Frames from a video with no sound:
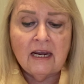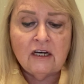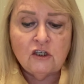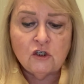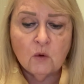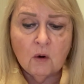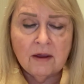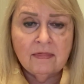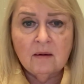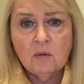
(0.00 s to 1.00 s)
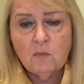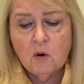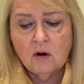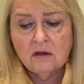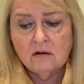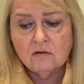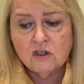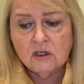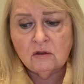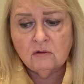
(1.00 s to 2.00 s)
Enjoin them upon your
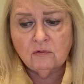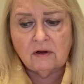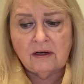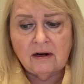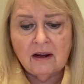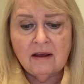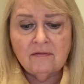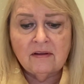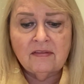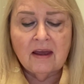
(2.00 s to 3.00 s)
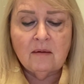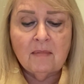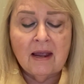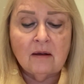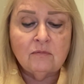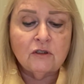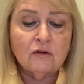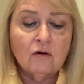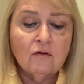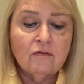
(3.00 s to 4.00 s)
children that they may
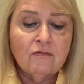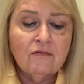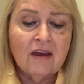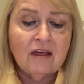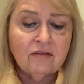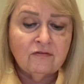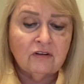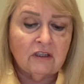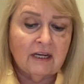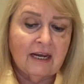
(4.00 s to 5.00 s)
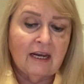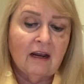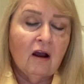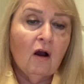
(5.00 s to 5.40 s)
observe faithfully